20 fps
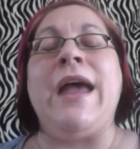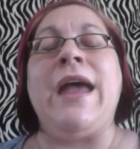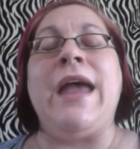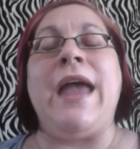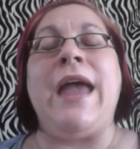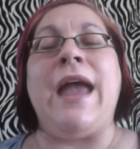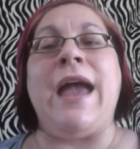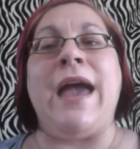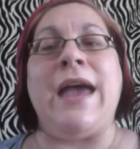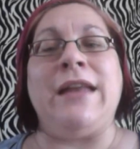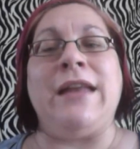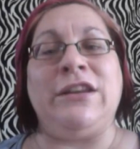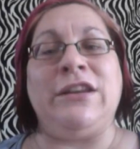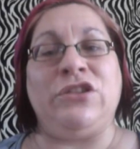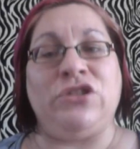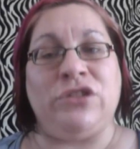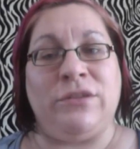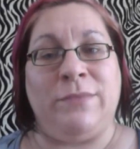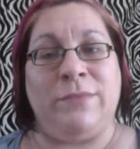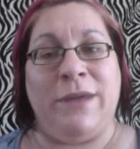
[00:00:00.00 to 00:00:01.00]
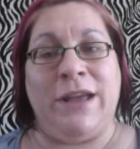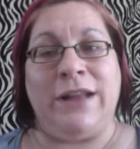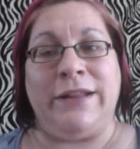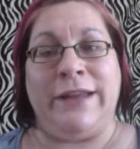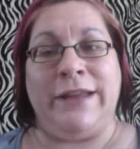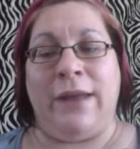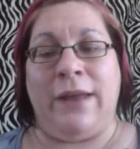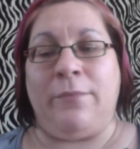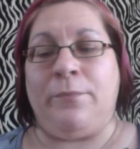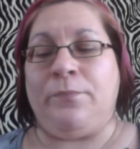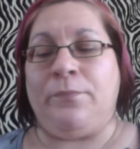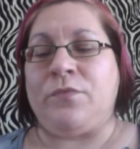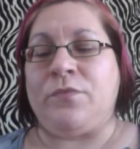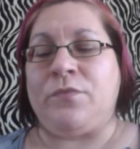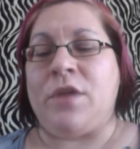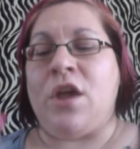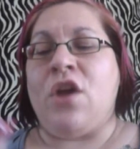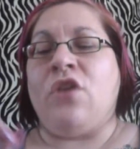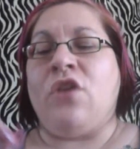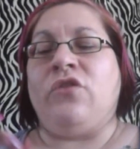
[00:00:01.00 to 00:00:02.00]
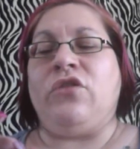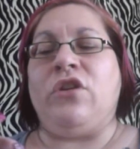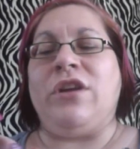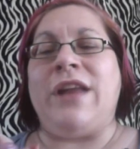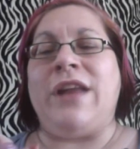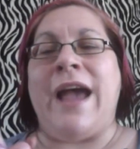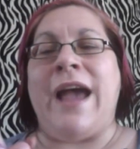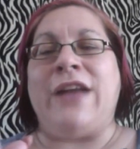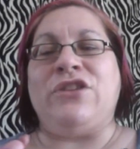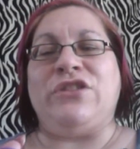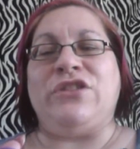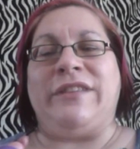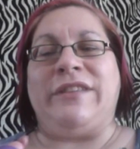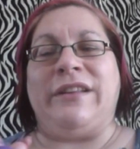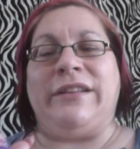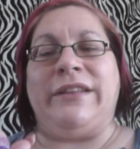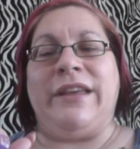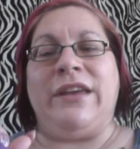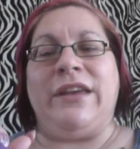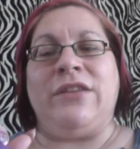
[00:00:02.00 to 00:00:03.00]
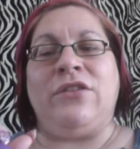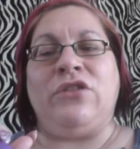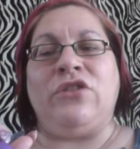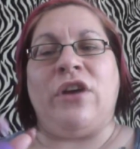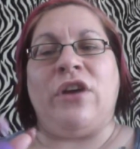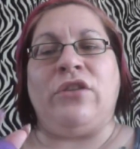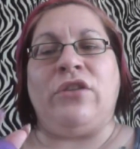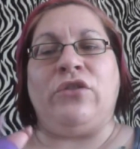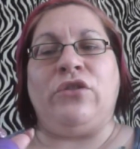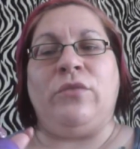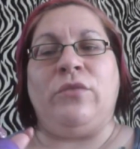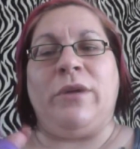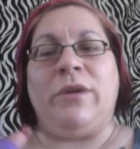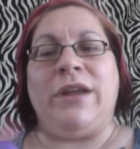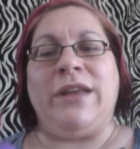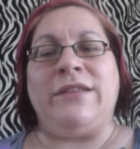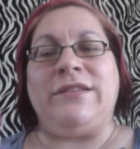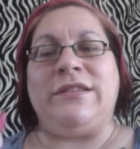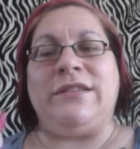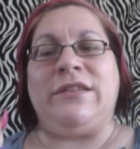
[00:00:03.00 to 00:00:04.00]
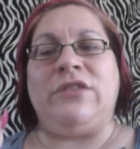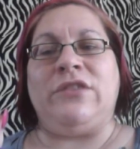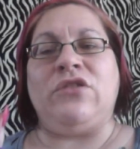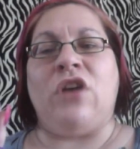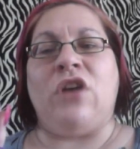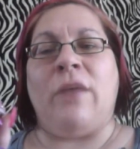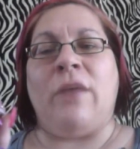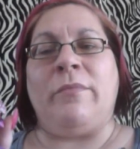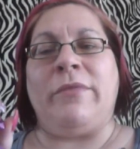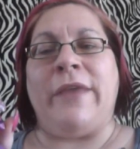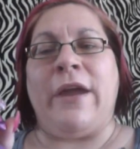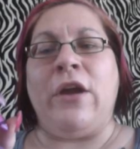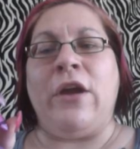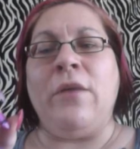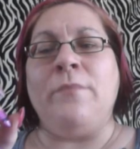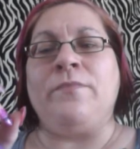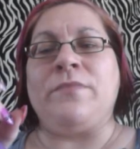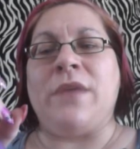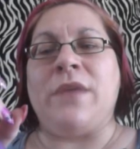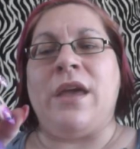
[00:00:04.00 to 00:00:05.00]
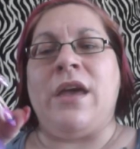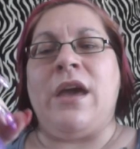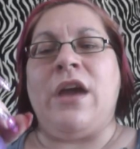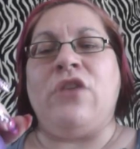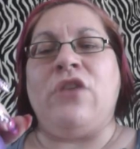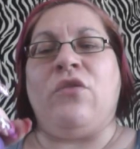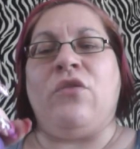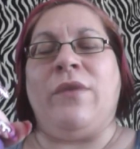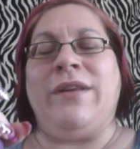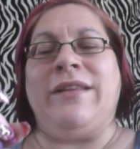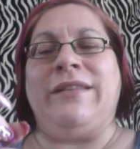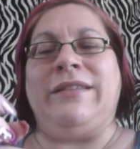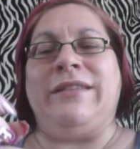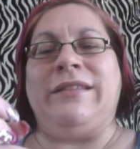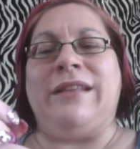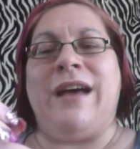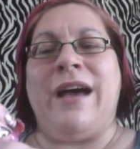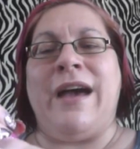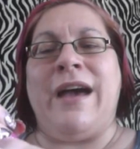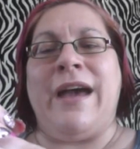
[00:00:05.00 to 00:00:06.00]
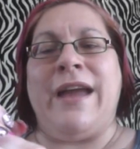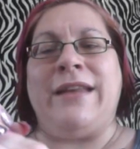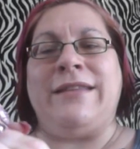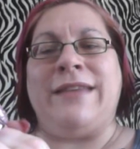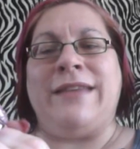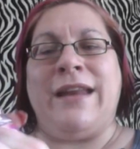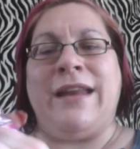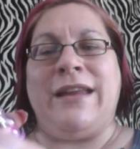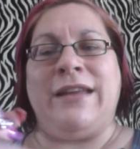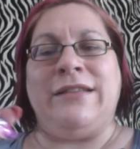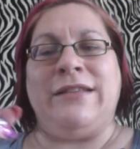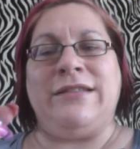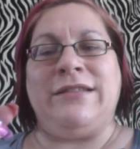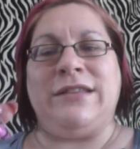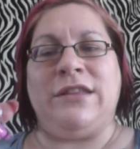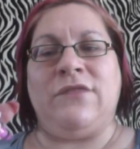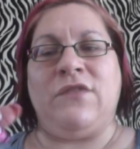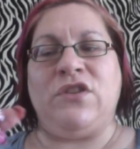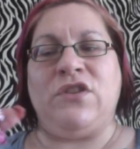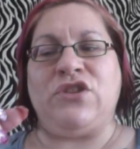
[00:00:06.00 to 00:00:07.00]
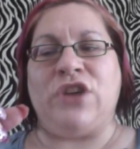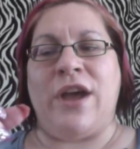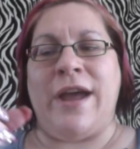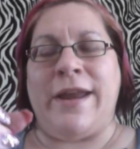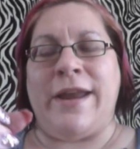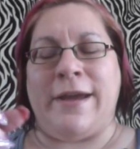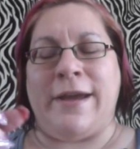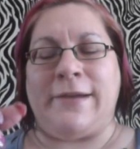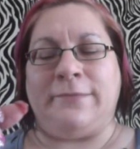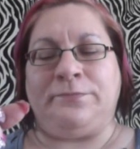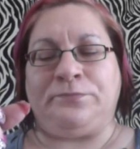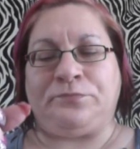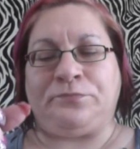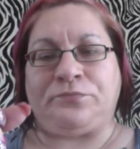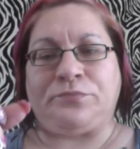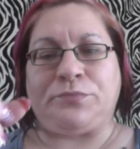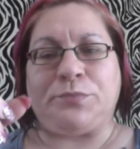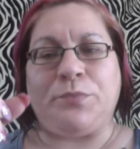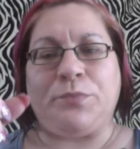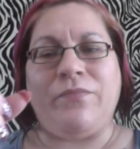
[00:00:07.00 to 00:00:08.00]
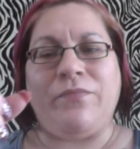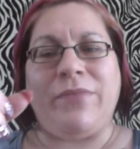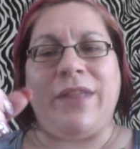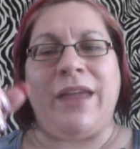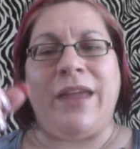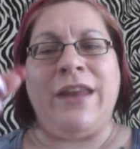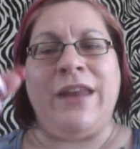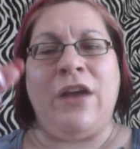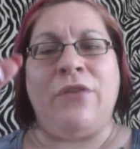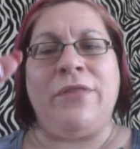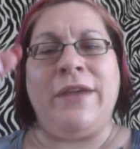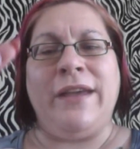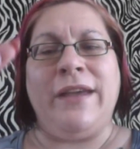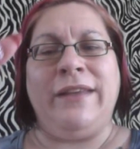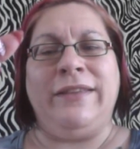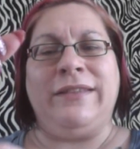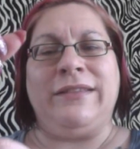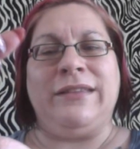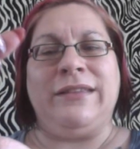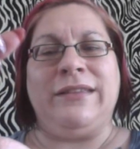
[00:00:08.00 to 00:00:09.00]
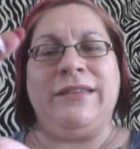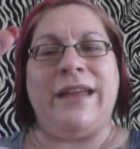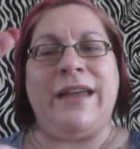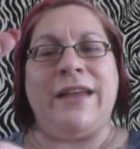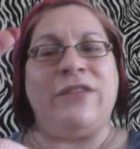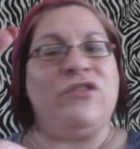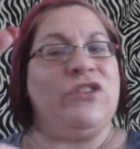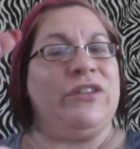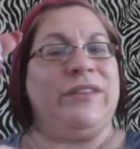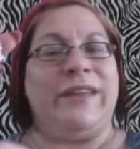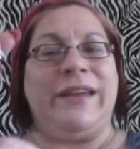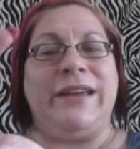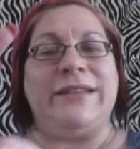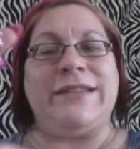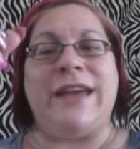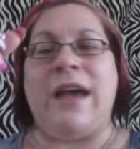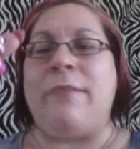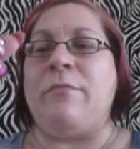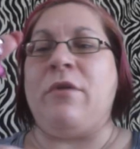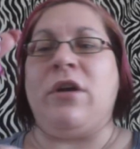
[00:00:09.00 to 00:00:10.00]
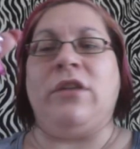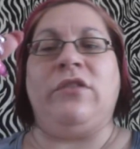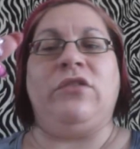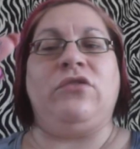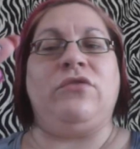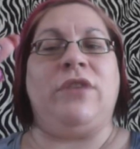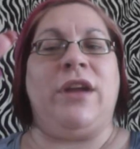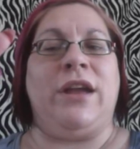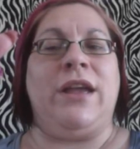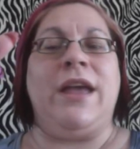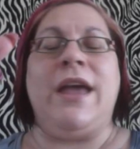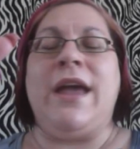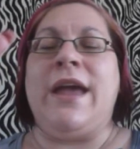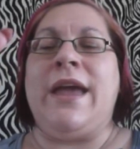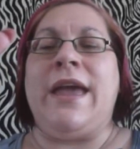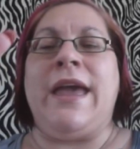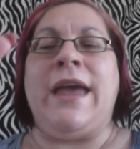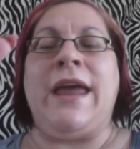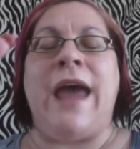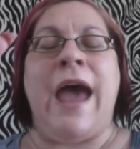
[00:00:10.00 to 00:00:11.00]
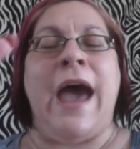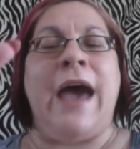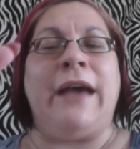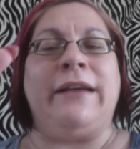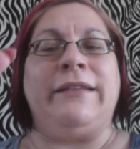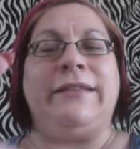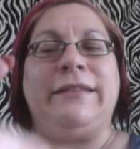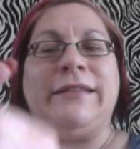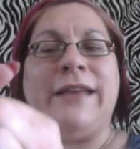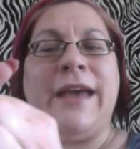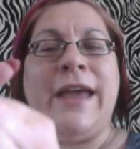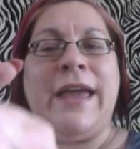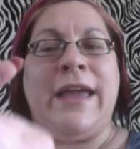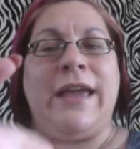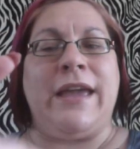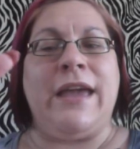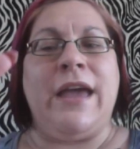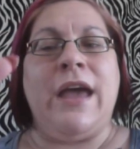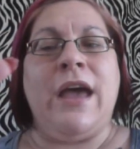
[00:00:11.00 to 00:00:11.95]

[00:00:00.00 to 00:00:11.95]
and it should be clean. So you're going to add just a little dot of lubricant to the top there and you're going to slide that into the vagina. Now this, just like a tampon string, it acts like